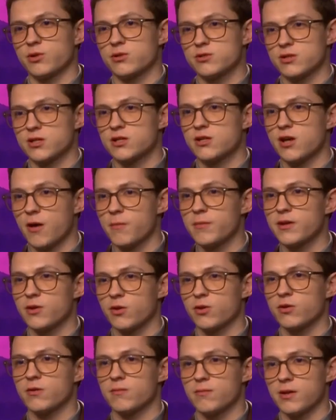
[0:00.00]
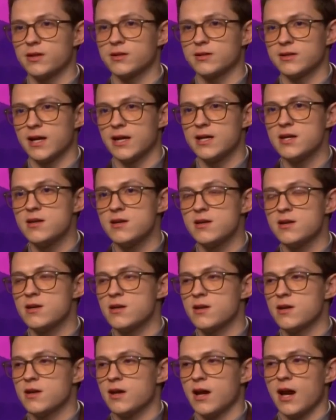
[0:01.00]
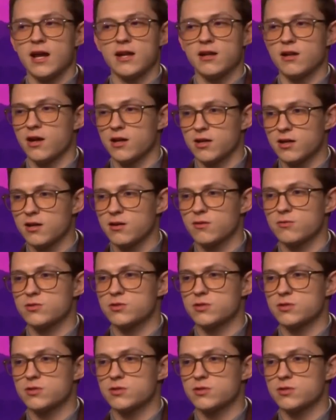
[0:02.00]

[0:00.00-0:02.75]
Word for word: because I'd come in on the Monday and like